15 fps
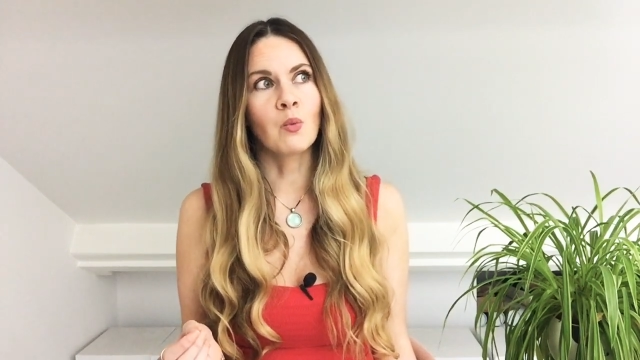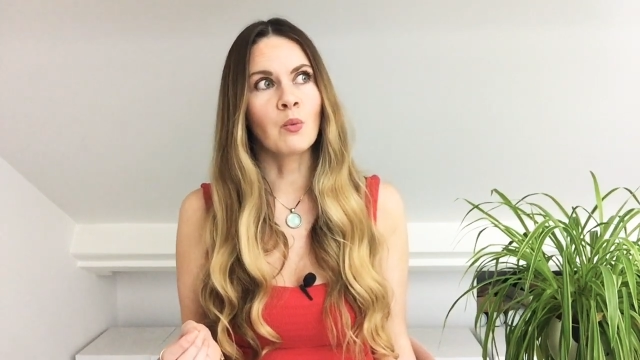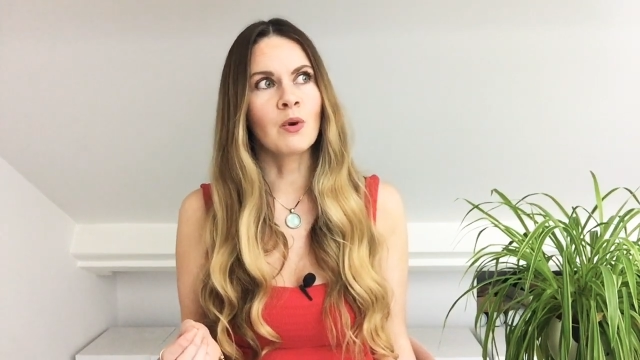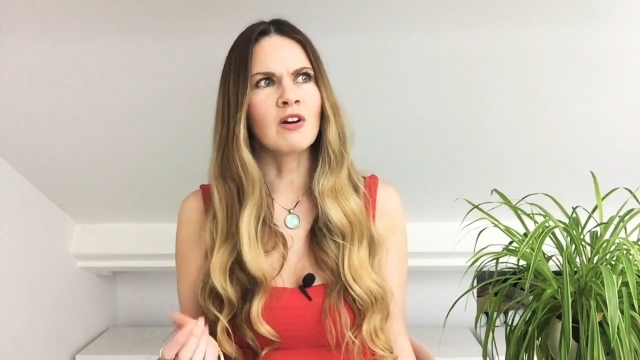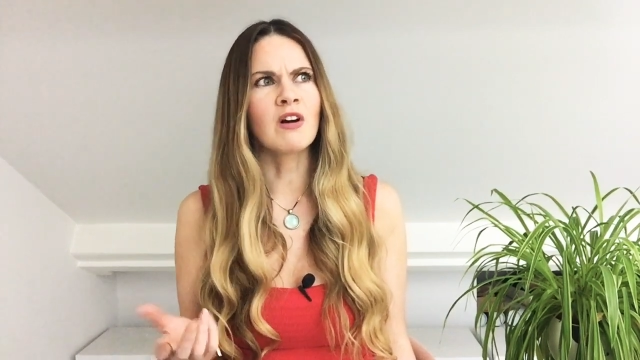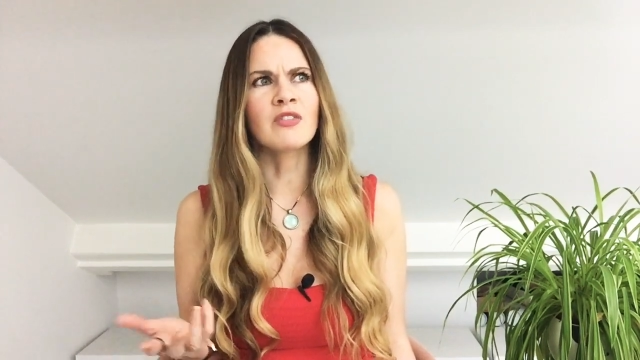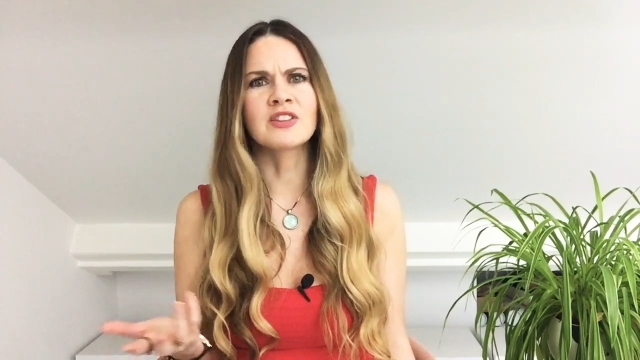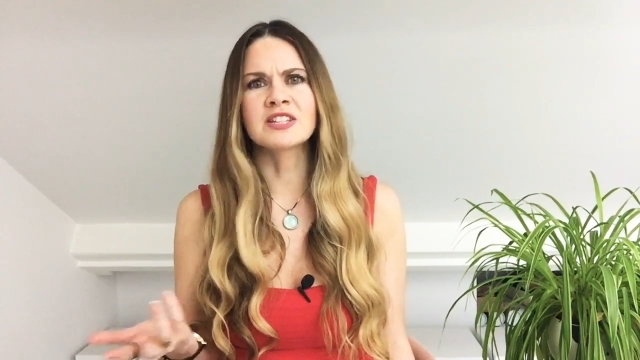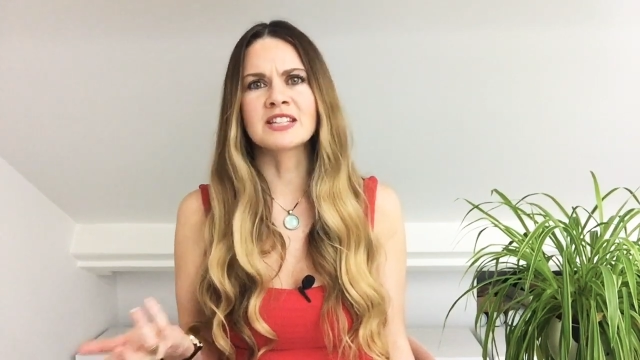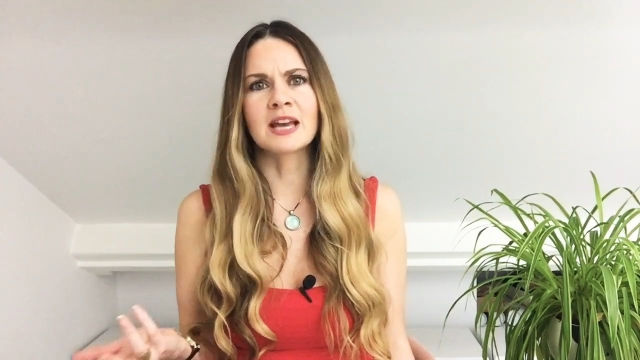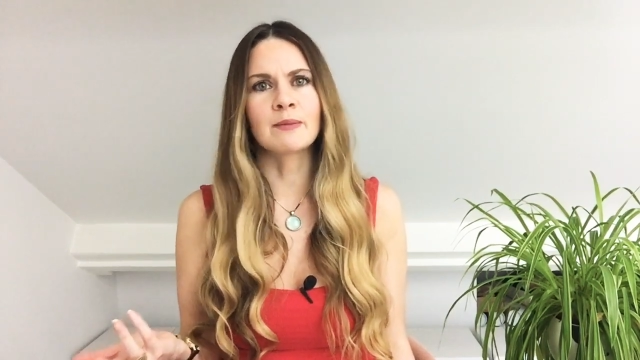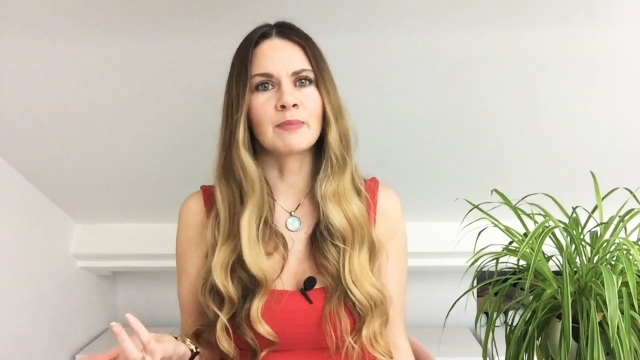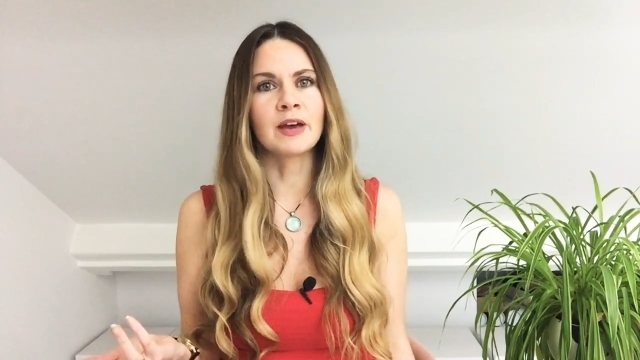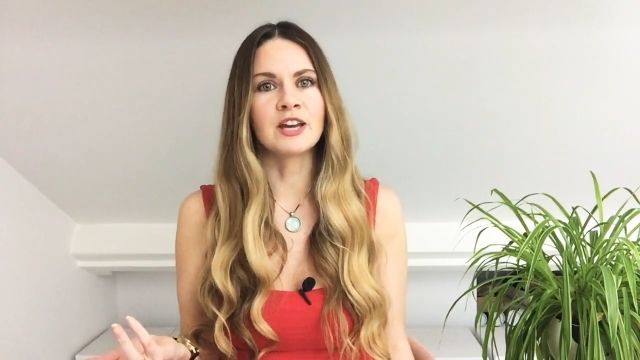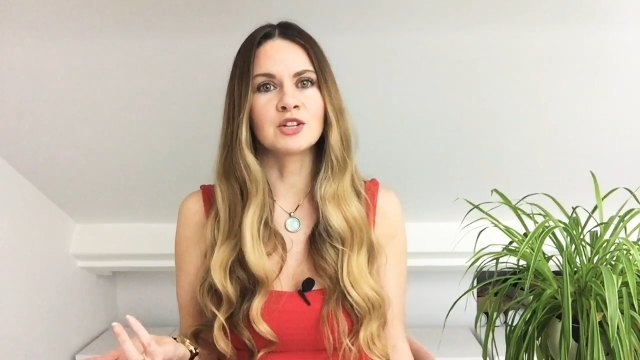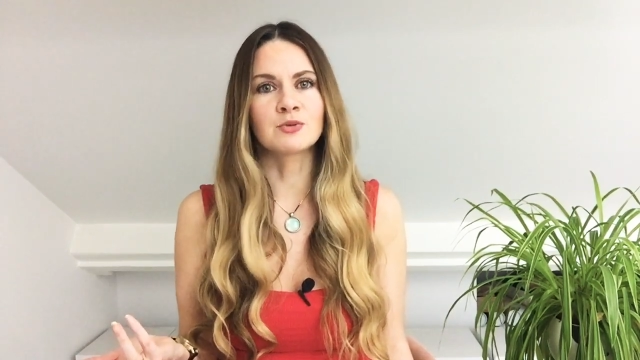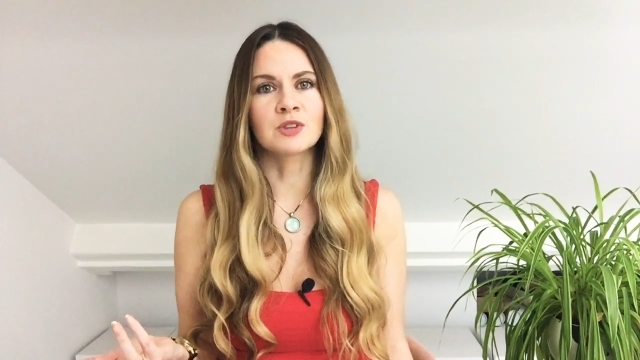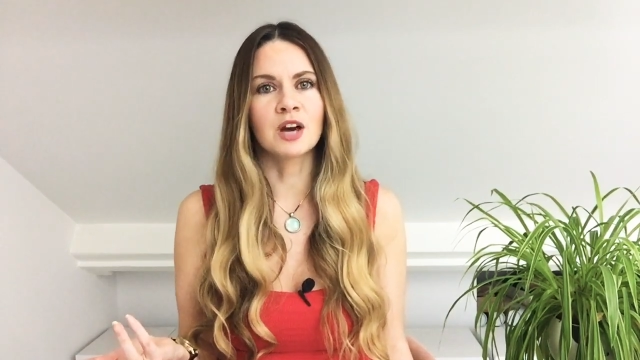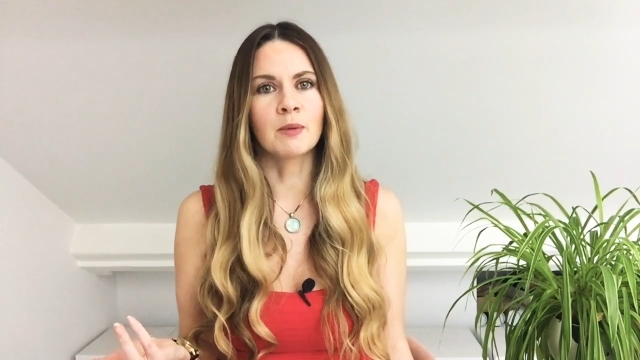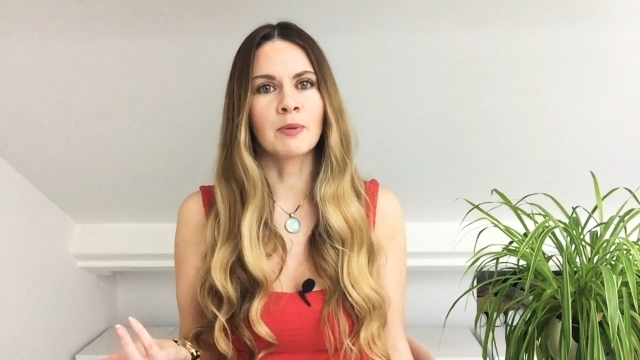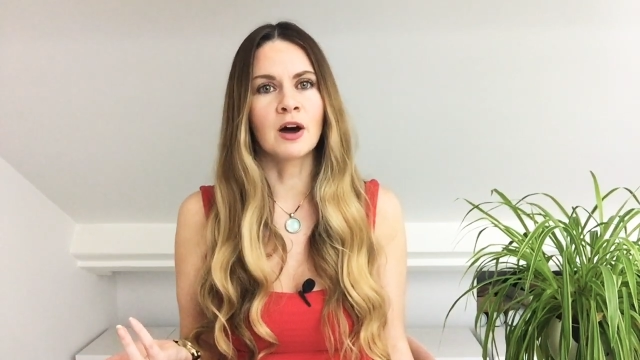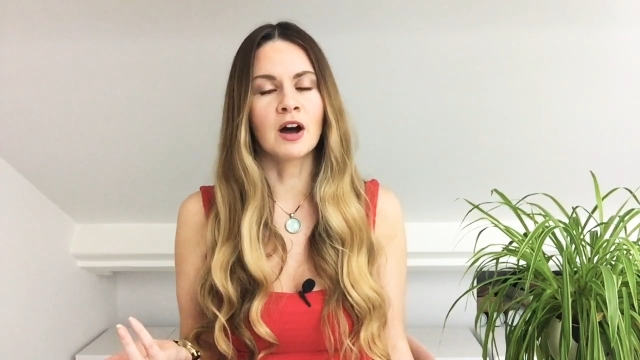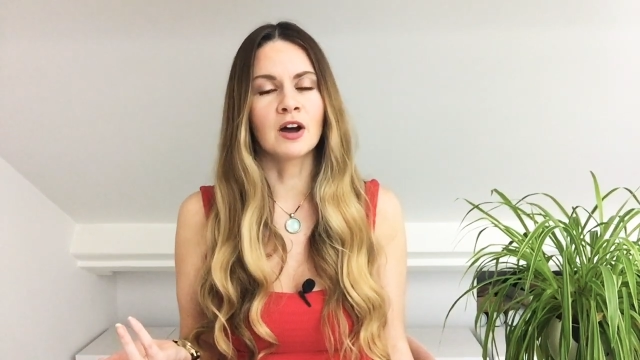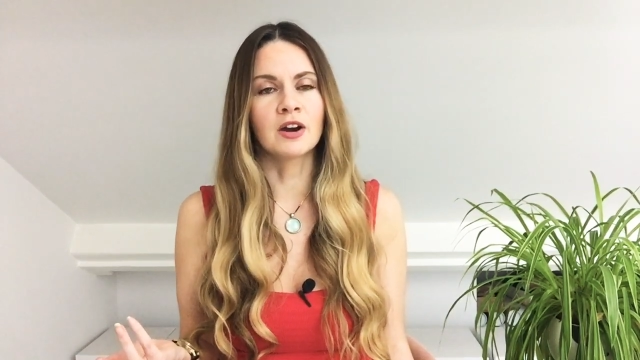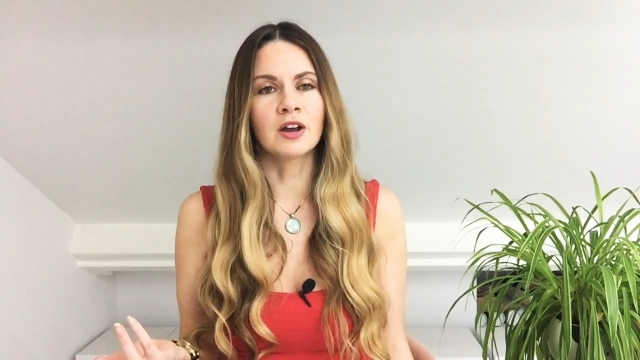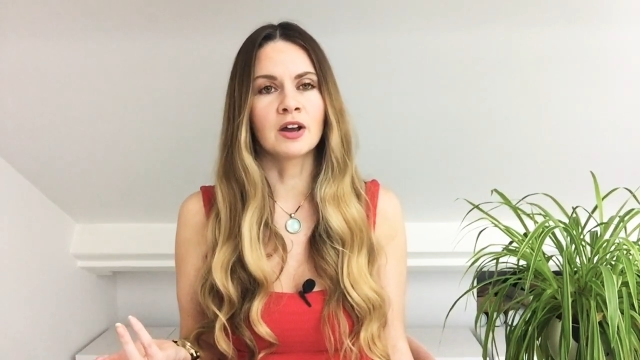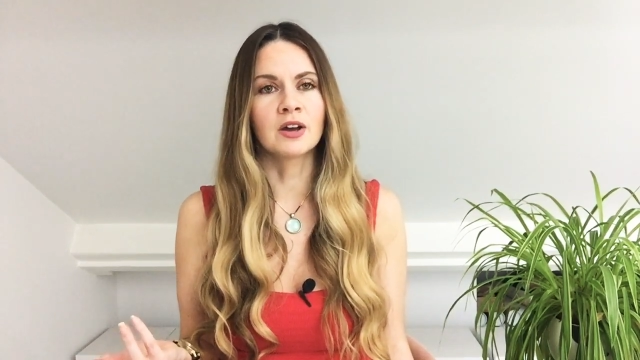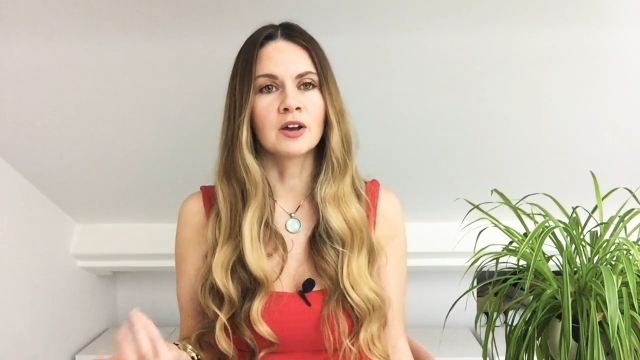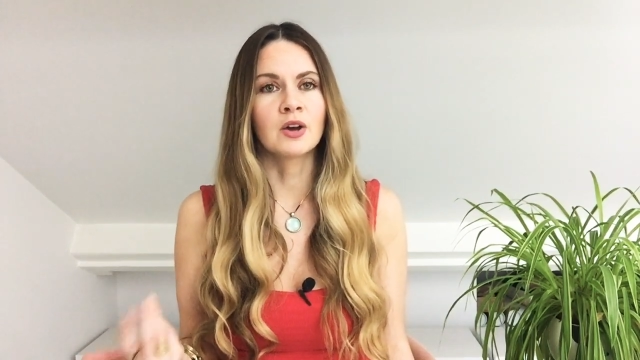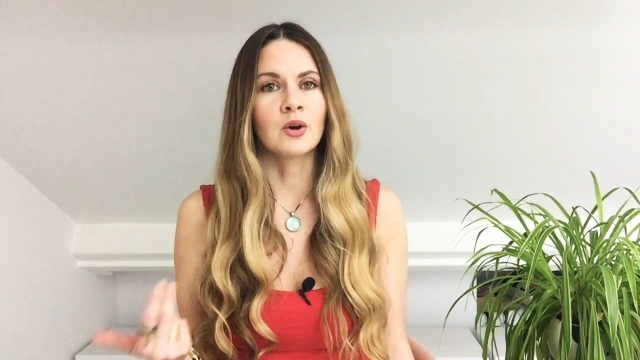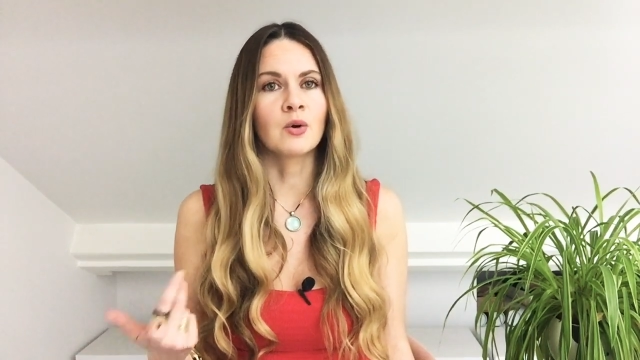we're on the same page with our partner.